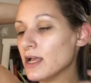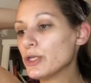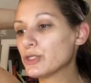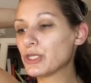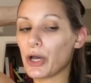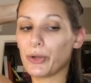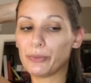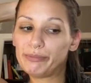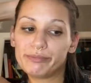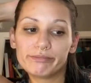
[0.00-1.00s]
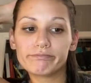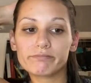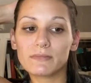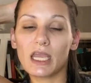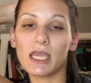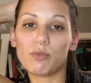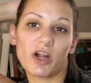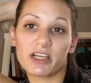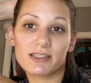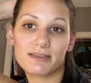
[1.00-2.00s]
So it
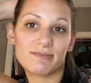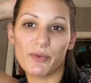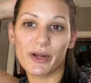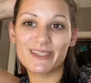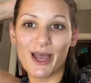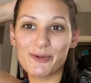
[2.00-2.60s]
works. It works out.